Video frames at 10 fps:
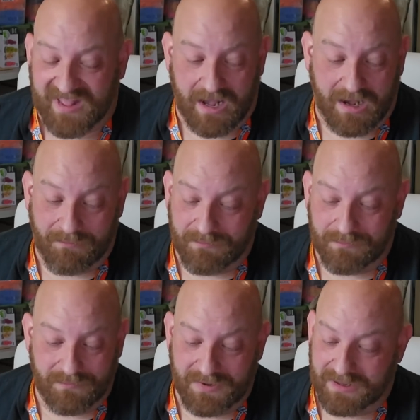
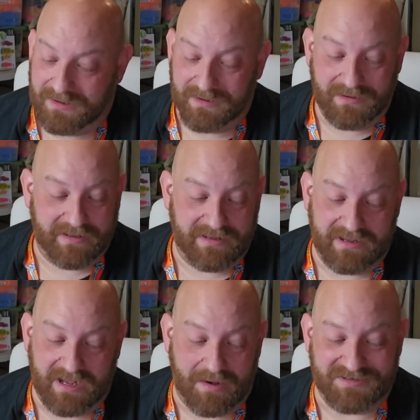Um,
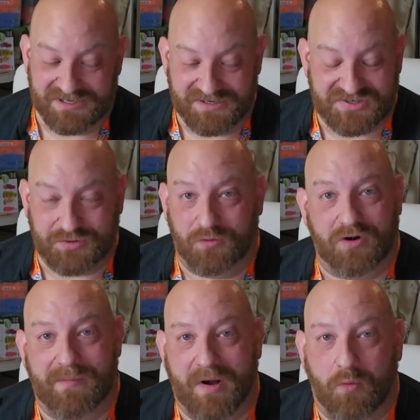I was in the
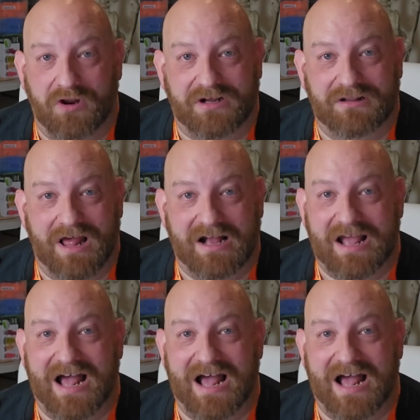store about one o'clock.